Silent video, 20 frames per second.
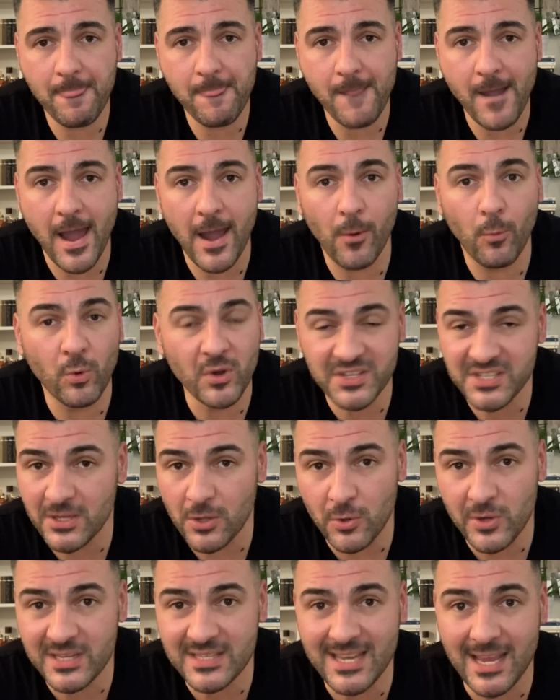I wasn't
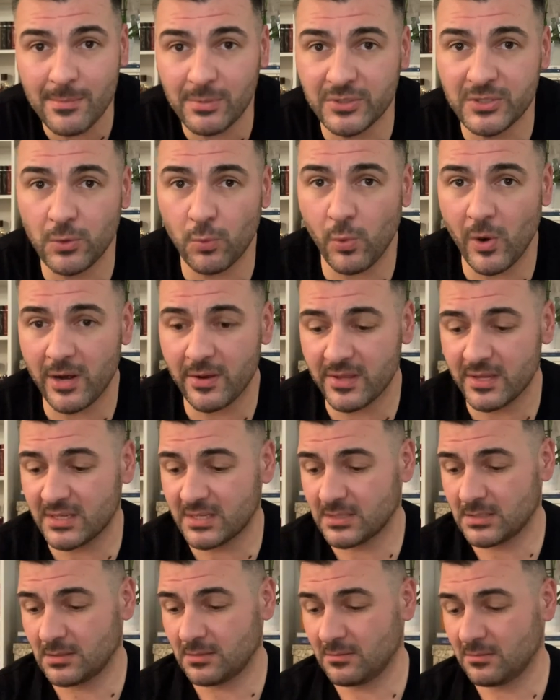always able to wear
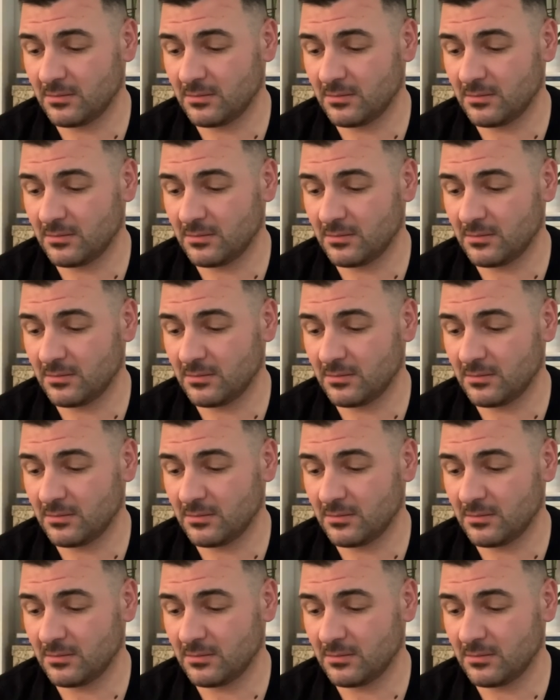this.